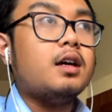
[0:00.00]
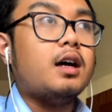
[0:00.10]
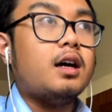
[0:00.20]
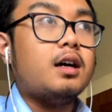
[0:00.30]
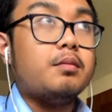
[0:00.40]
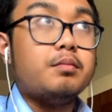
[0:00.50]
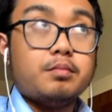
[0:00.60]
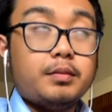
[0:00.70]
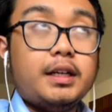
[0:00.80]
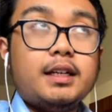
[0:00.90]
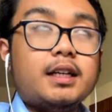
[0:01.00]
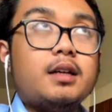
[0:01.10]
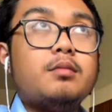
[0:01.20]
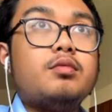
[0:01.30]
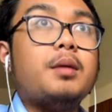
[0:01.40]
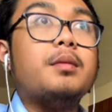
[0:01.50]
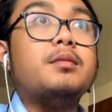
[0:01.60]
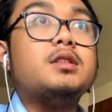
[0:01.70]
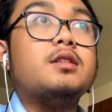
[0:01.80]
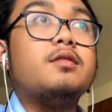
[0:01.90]
uh, meaning,
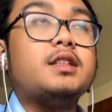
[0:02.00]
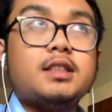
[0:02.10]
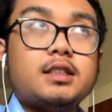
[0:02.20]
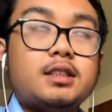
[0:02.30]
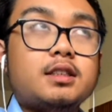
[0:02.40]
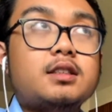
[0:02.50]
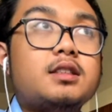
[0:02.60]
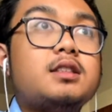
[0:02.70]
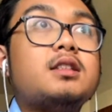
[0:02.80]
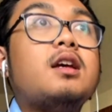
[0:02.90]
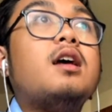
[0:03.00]
problems of existence.